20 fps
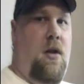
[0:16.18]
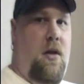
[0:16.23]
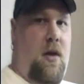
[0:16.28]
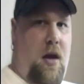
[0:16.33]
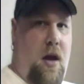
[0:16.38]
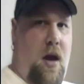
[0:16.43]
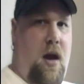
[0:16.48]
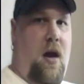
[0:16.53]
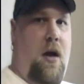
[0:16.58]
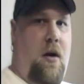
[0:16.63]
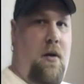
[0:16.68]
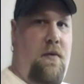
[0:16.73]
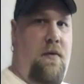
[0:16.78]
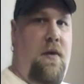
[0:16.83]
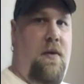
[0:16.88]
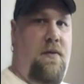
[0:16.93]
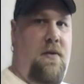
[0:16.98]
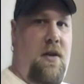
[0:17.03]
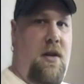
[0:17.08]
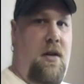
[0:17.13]
to the
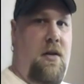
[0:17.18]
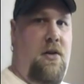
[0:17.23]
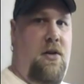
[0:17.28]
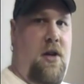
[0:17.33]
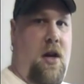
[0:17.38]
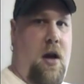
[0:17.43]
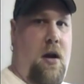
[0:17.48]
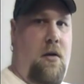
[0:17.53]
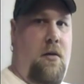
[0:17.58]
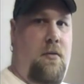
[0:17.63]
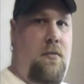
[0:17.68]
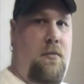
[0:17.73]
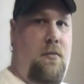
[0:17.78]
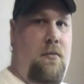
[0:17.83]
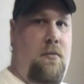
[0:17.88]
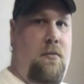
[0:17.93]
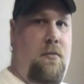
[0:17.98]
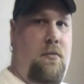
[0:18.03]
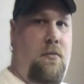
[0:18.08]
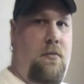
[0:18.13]
AR-15 channel.
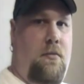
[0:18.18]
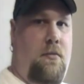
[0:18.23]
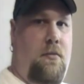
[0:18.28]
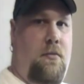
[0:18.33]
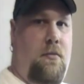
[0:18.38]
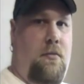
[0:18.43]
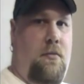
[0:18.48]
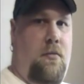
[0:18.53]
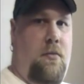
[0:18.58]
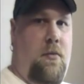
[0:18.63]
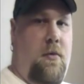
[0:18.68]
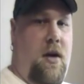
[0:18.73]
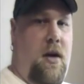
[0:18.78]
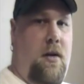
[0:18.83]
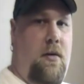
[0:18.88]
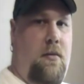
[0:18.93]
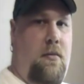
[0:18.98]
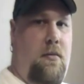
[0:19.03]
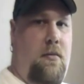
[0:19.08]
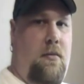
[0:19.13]

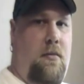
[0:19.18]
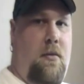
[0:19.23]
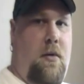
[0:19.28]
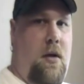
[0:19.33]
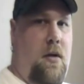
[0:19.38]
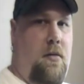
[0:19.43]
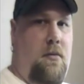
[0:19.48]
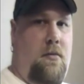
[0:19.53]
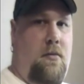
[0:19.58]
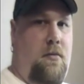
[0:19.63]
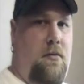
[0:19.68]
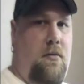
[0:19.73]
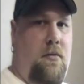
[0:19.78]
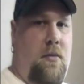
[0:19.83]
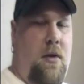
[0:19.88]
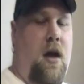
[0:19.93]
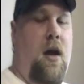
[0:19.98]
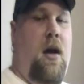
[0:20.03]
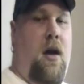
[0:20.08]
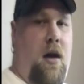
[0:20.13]
Wait, no.
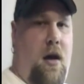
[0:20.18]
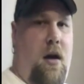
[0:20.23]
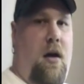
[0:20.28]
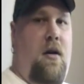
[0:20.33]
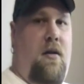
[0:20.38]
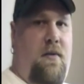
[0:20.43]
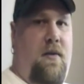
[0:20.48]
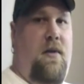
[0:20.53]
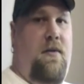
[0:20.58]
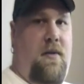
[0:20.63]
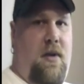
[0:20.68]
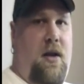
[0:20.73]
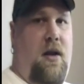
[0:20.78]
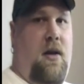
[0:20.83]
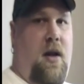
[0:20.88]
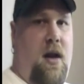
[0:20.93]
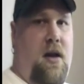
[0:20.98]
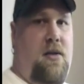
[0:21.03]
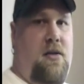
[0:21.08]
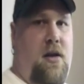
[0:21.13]

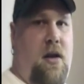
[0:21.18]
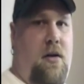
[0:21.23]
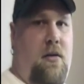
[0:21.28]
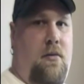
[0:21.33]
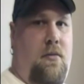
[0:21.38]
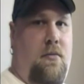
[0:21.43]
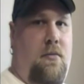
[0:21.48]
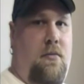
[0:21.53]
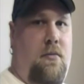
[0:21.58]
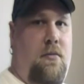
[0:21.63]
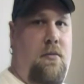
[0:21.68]
AR-15 Guy channel.